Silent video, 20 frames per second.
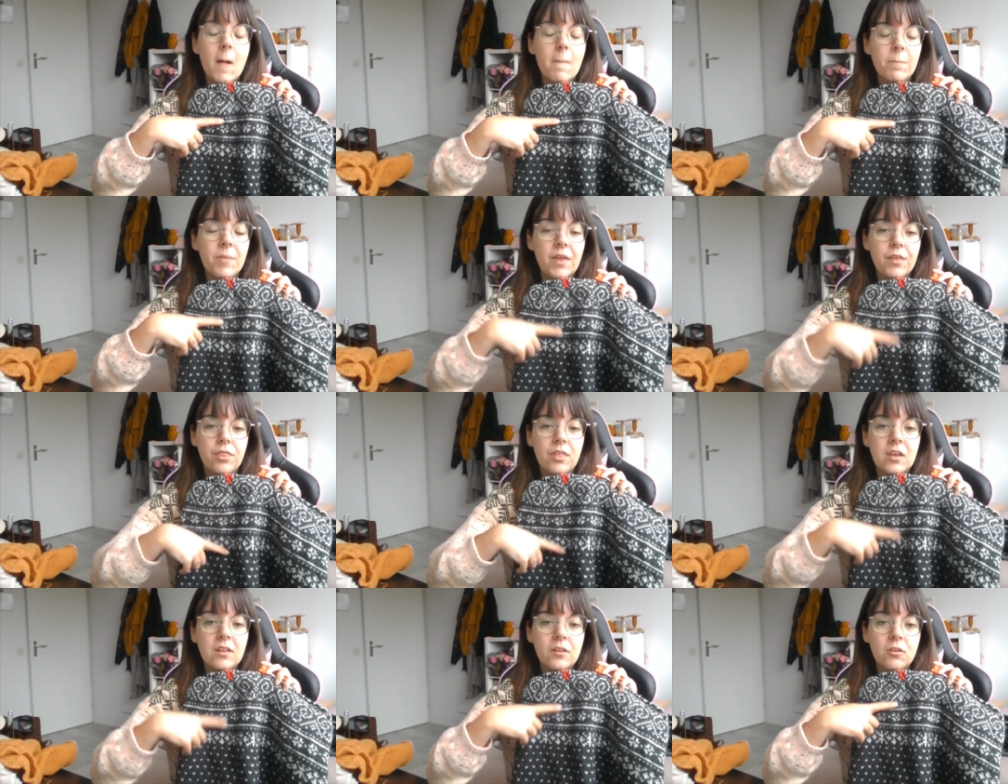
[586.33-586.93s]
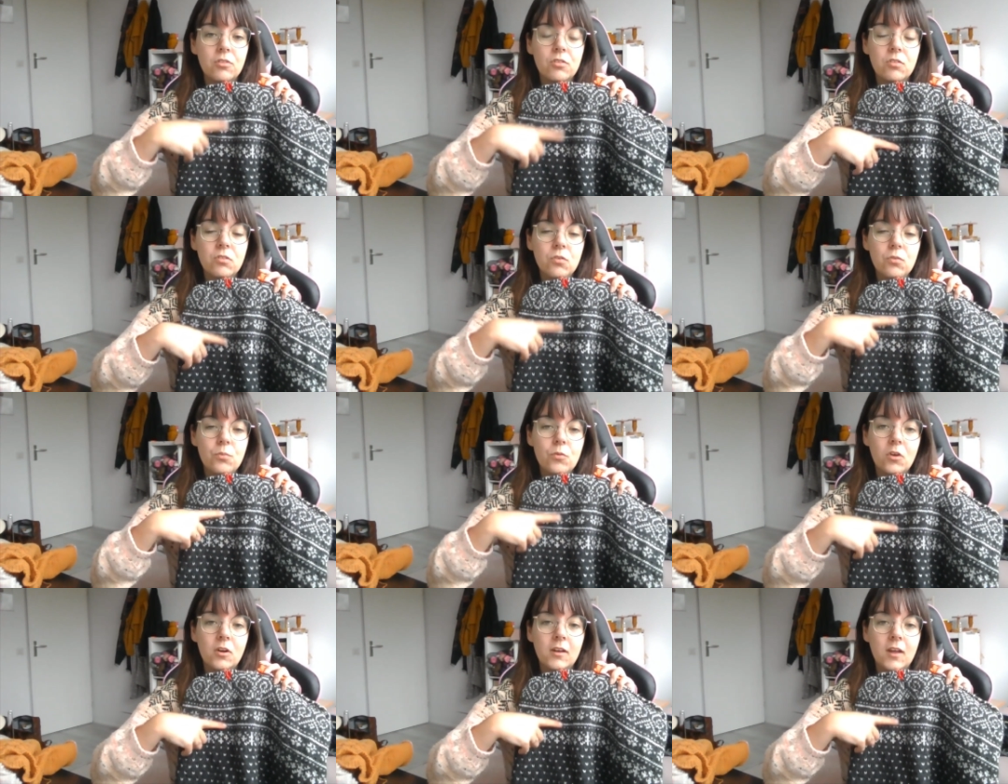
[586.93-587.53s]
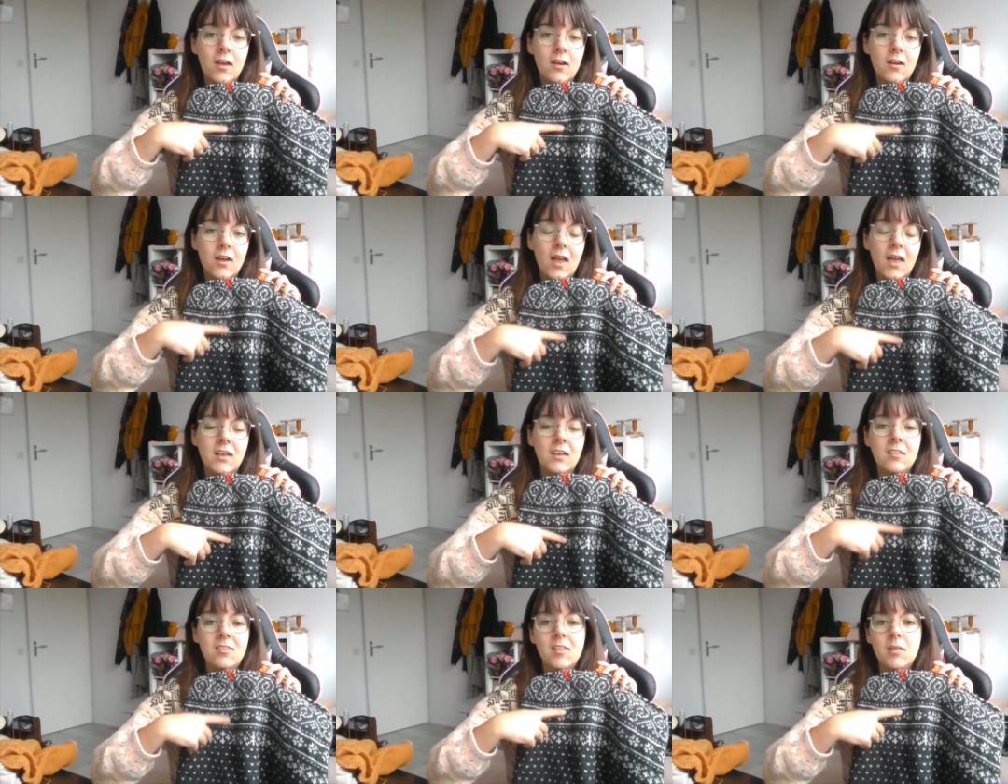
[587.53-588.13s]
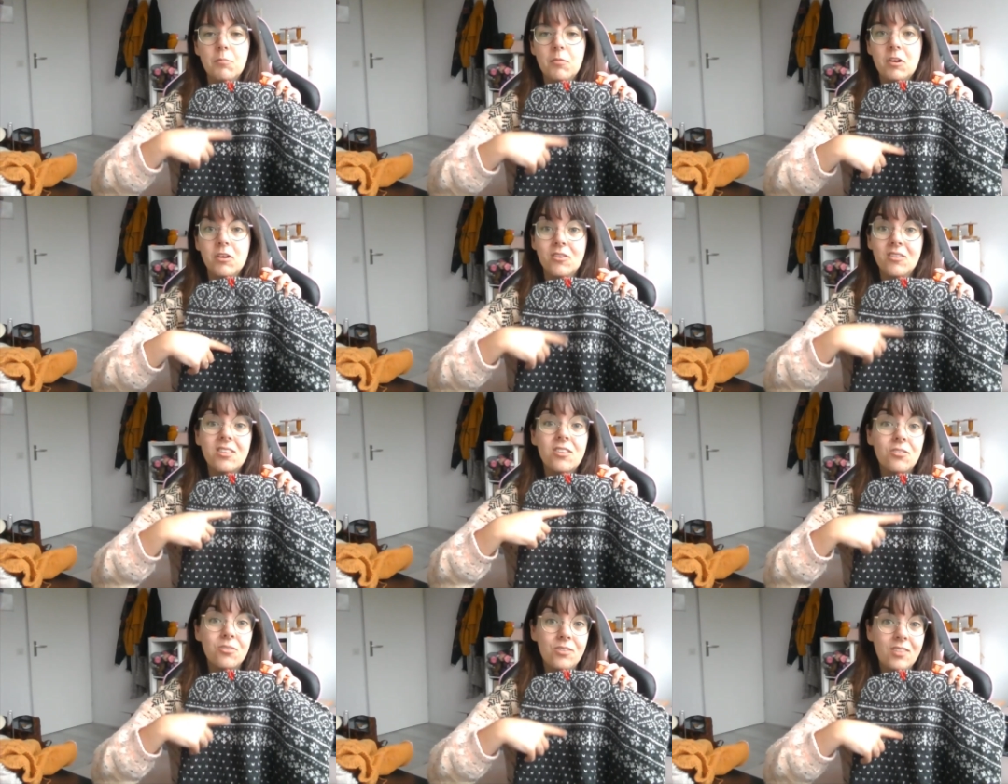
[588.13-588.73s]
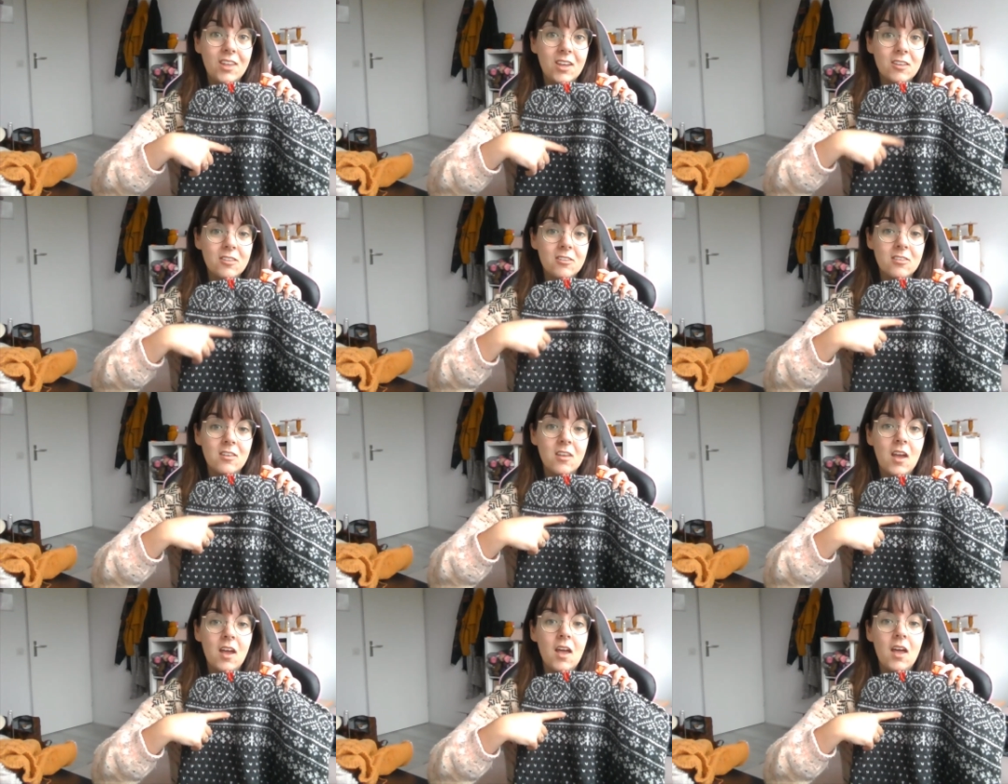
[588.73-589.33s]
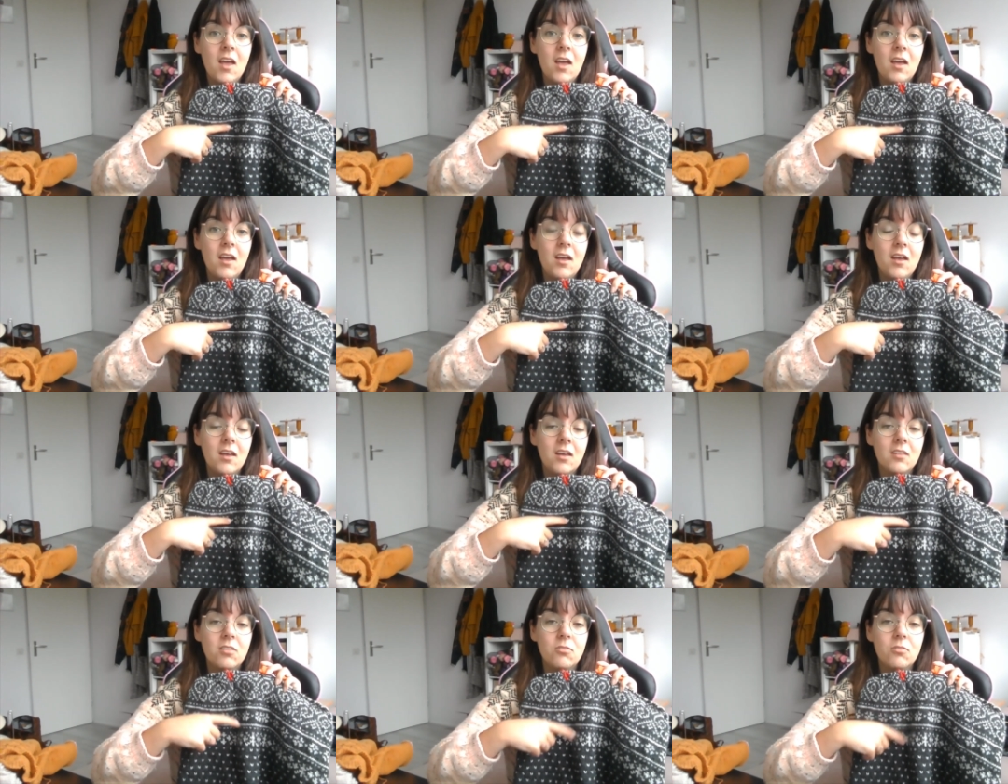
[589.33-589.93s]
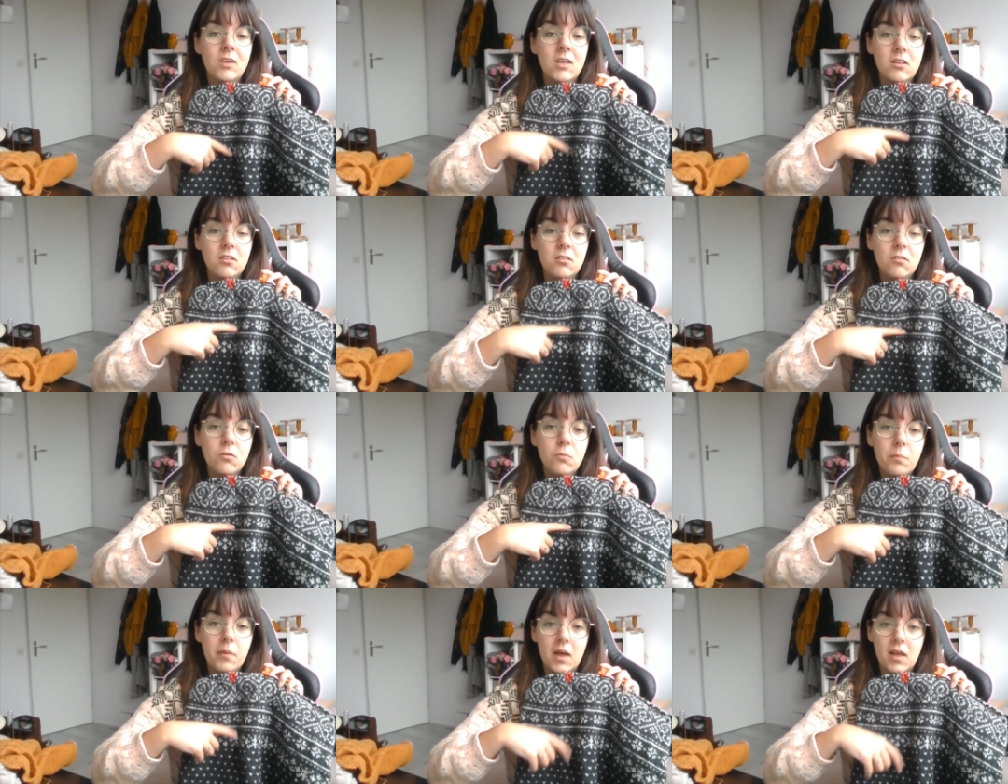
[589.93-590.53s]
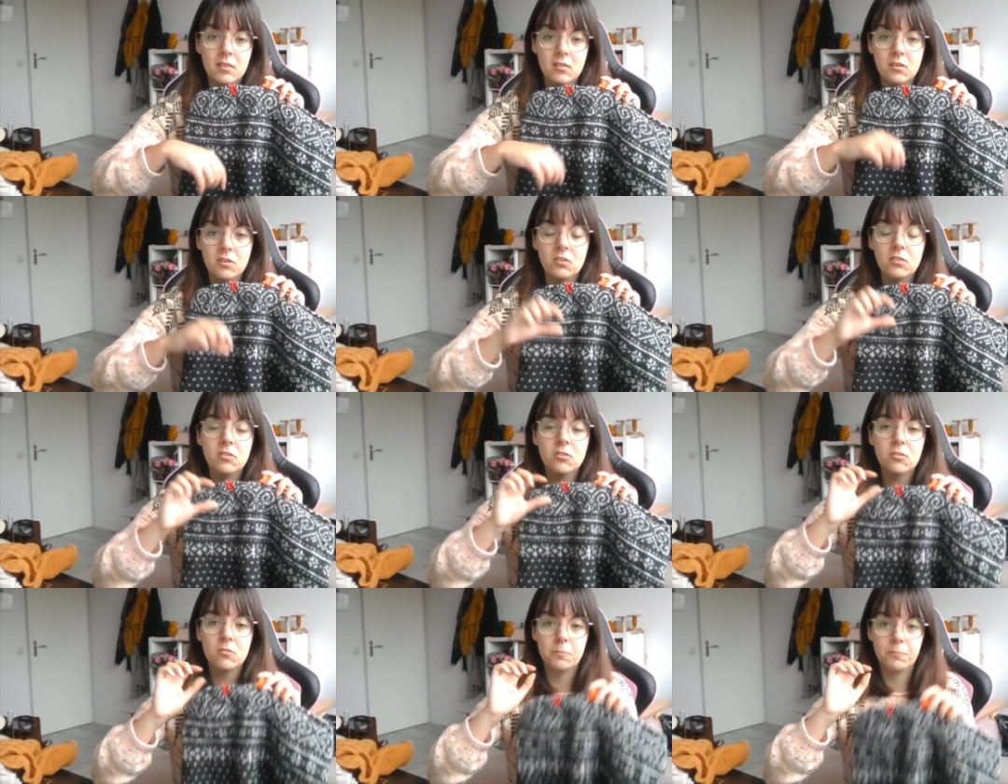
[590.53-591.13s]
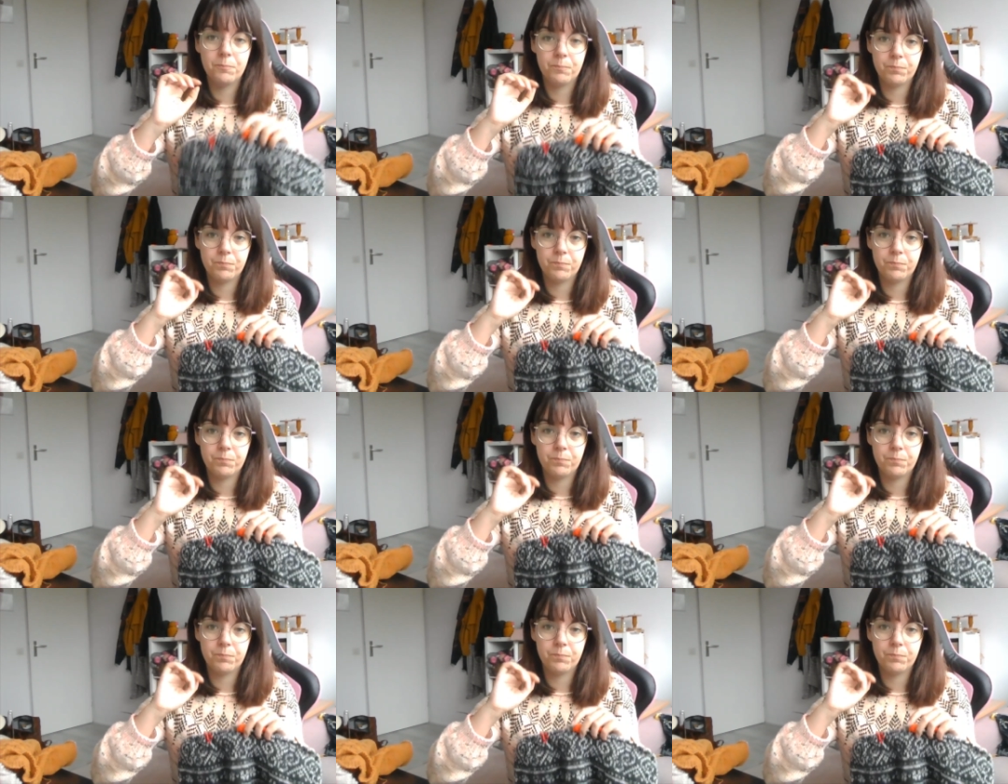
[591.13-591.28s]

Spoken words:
I think there's two more that are kind of similar to this, to these two patterns